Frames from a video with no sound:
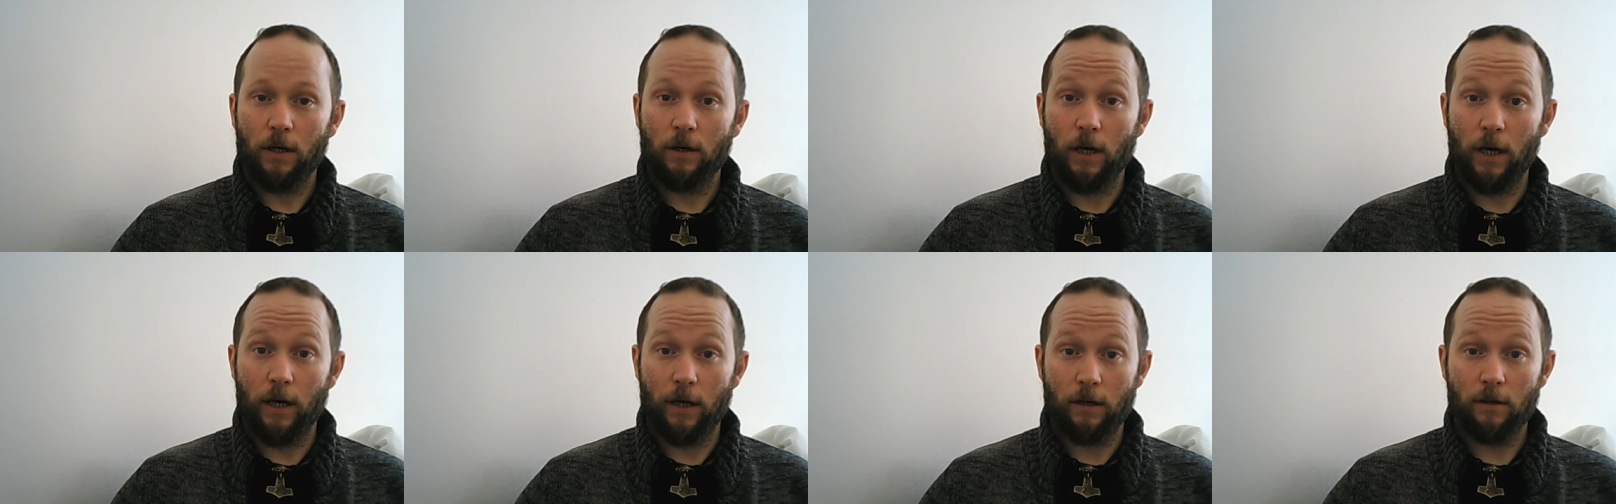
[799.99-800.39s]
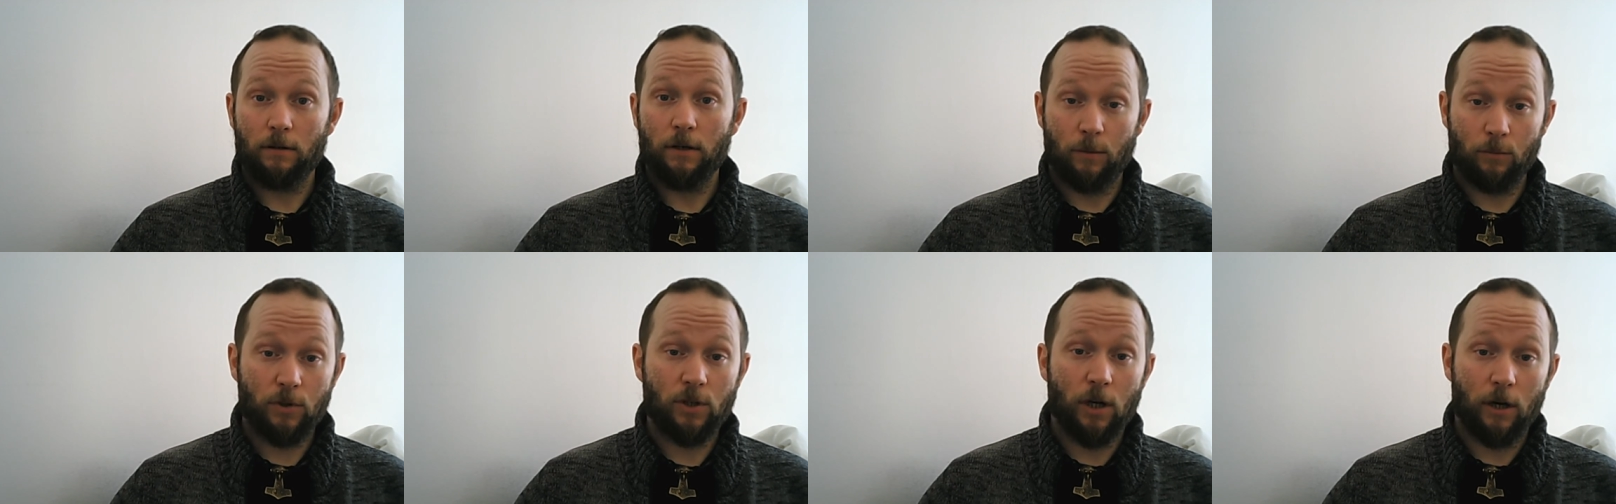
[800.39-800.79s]
And
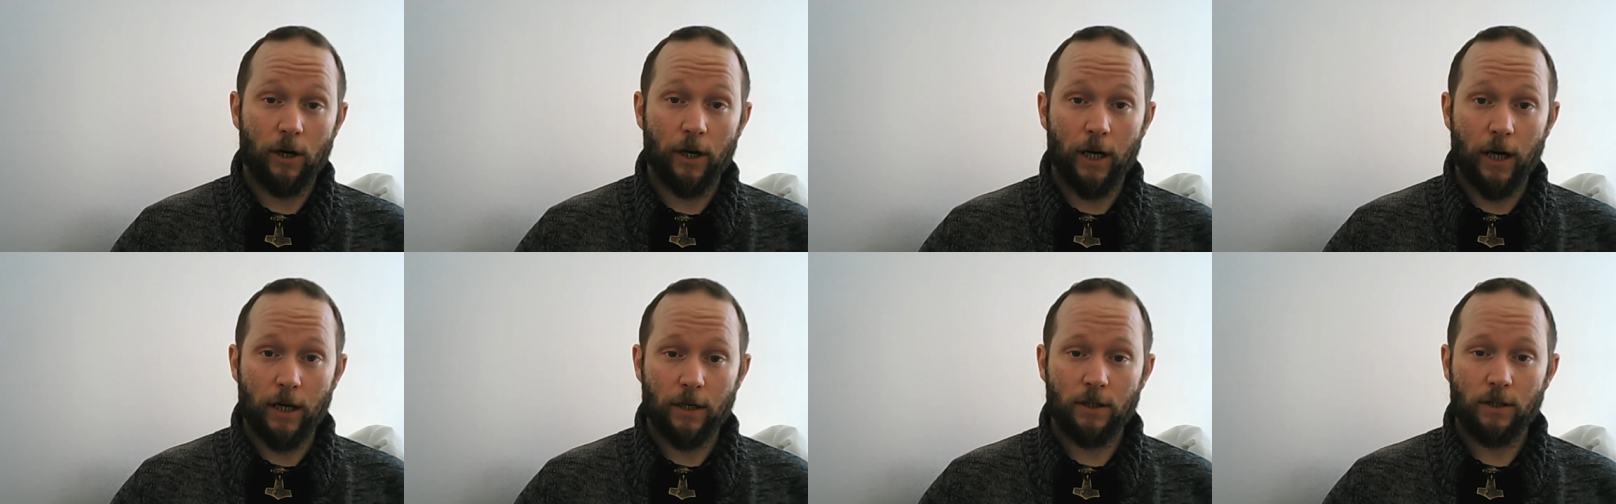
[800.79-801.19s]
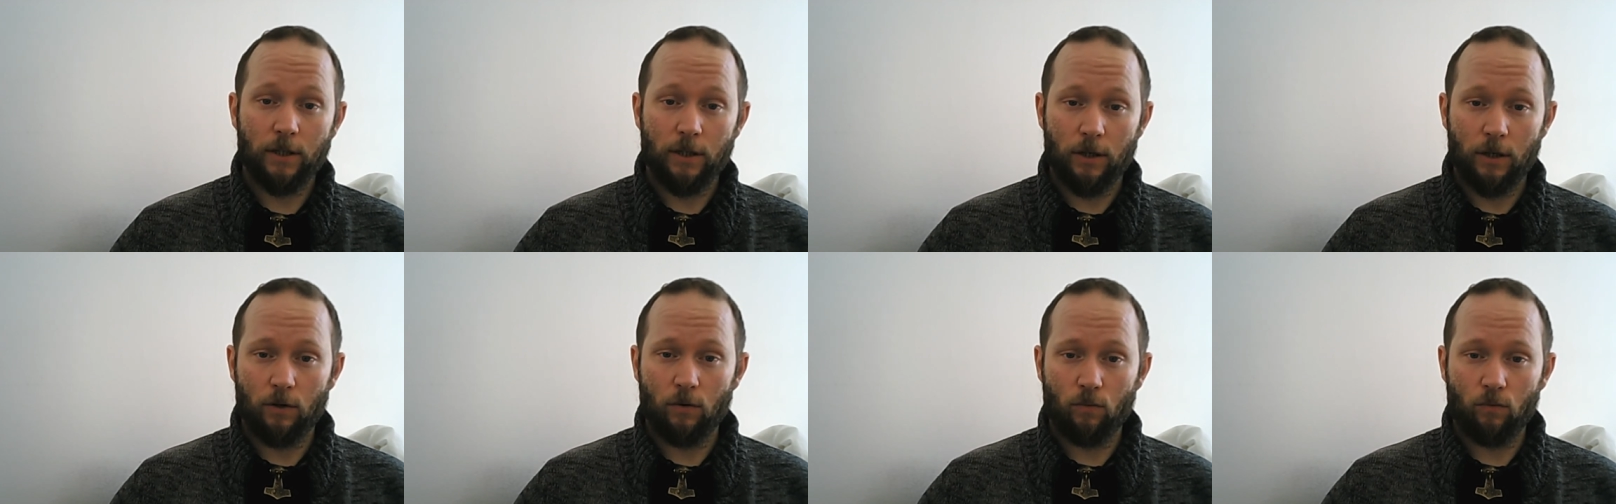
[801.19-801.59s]
I'm sorry, guys.
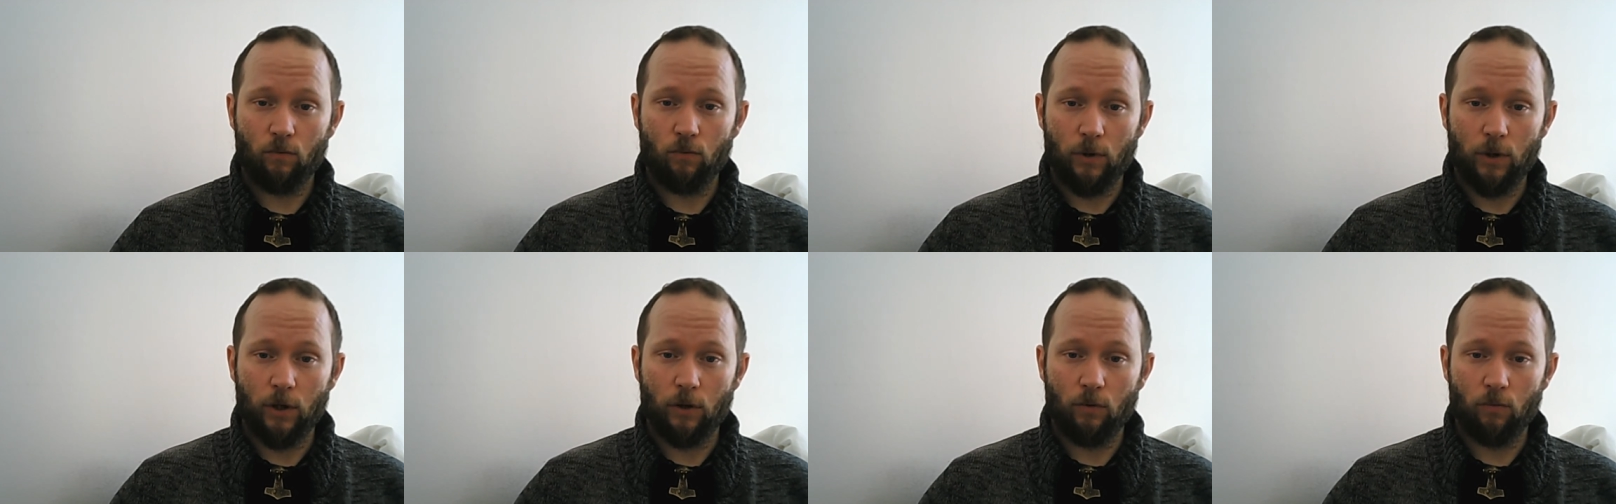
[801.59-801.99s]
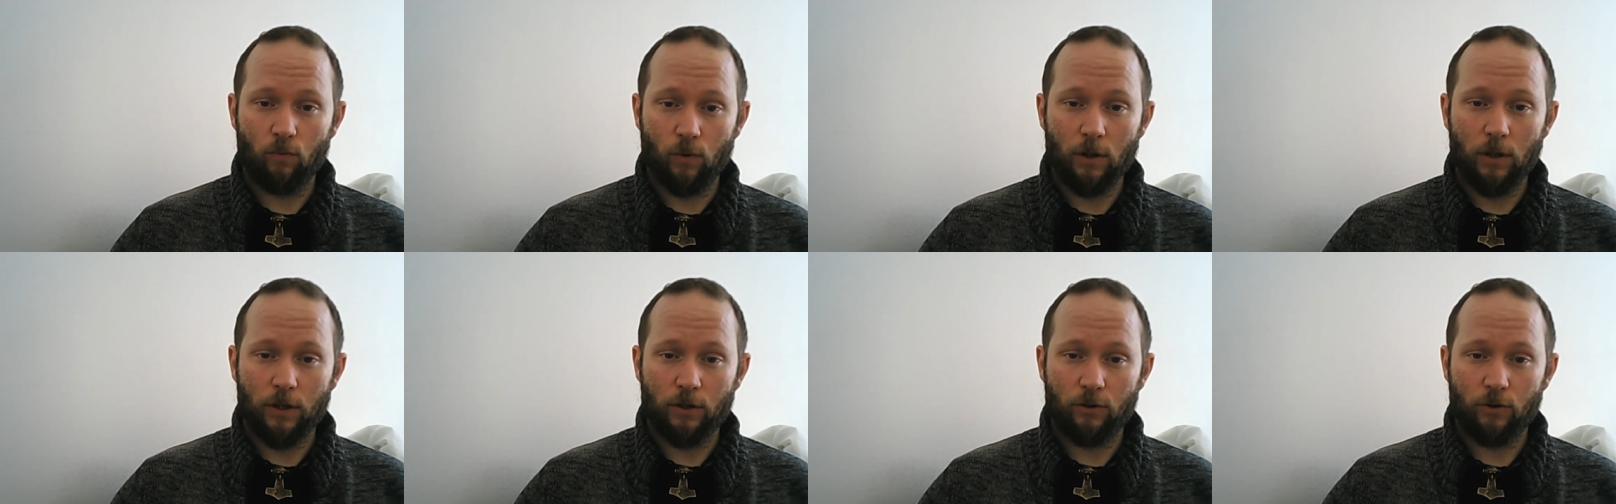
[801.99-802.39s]
Uh, we
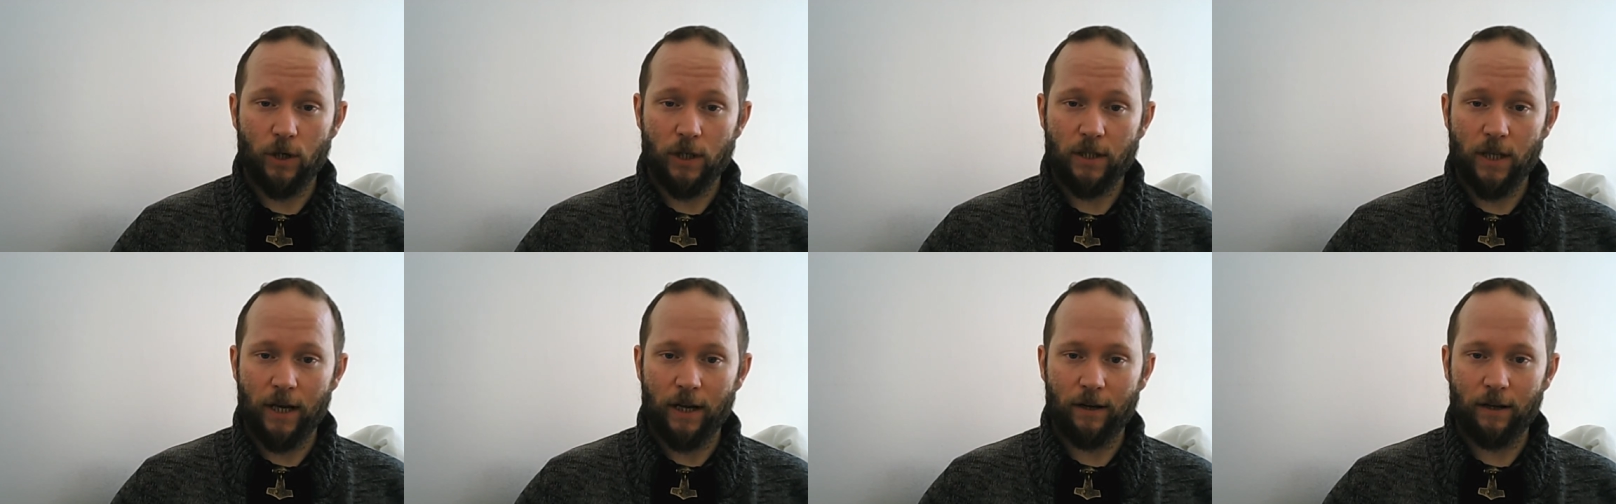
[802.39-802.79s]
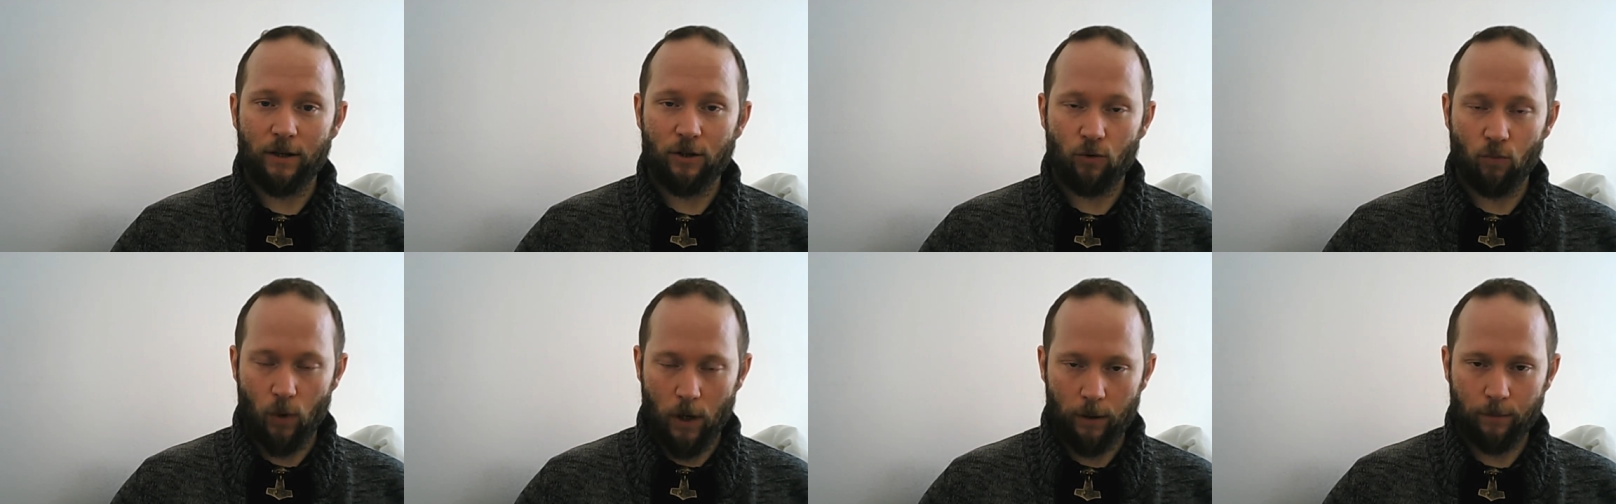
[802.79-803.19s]
will address that
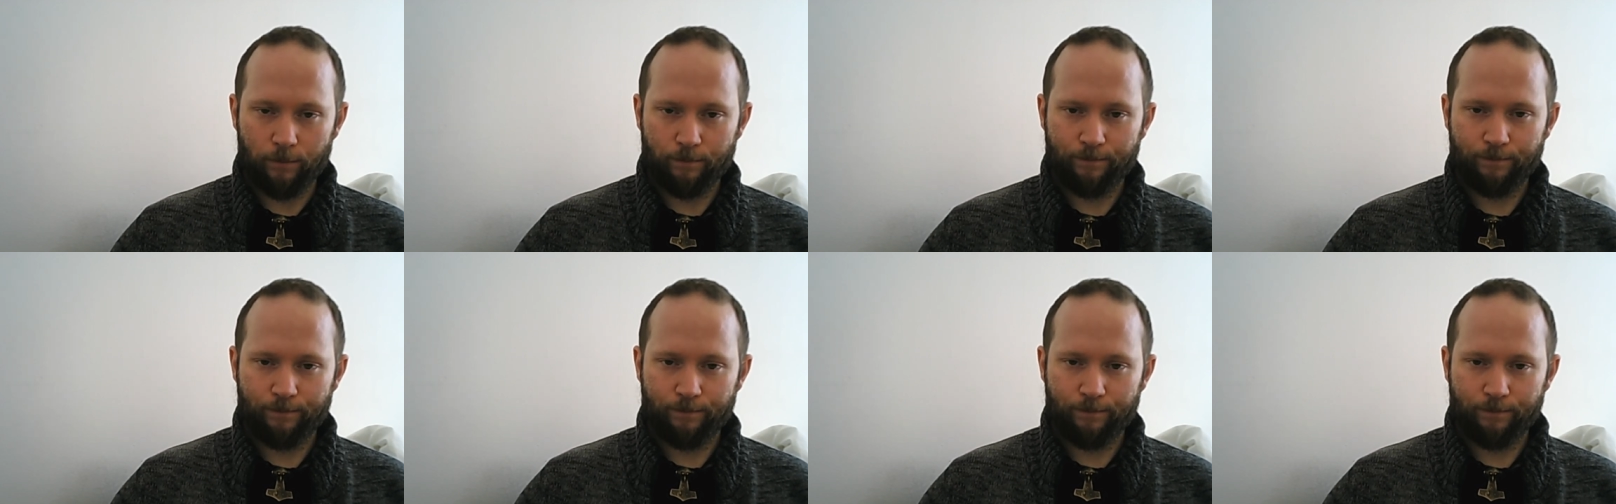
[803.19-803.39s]
as well.